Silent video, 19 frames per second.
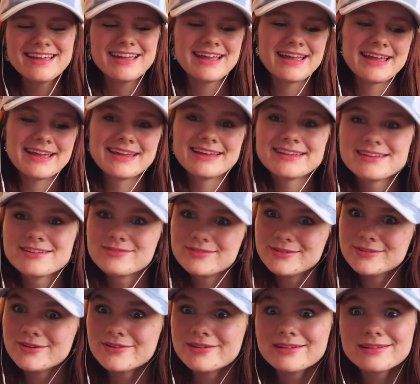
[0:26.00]
And if you
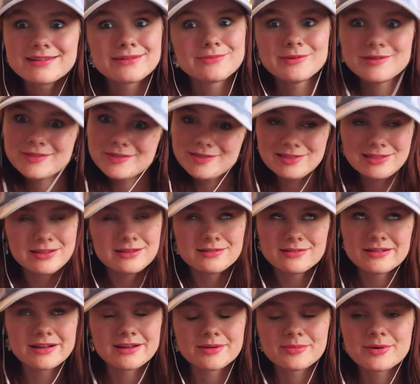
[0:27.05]
notice, I'm a little
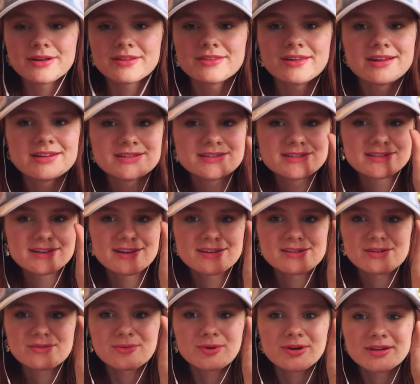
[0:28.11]
out of breath. I just got
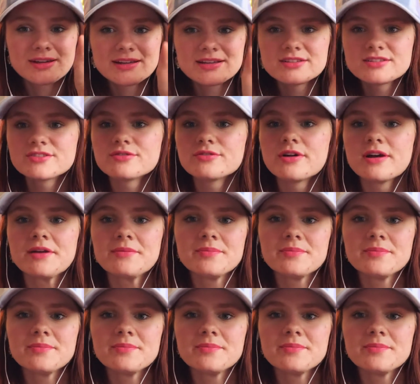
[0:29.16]
done working, so I'm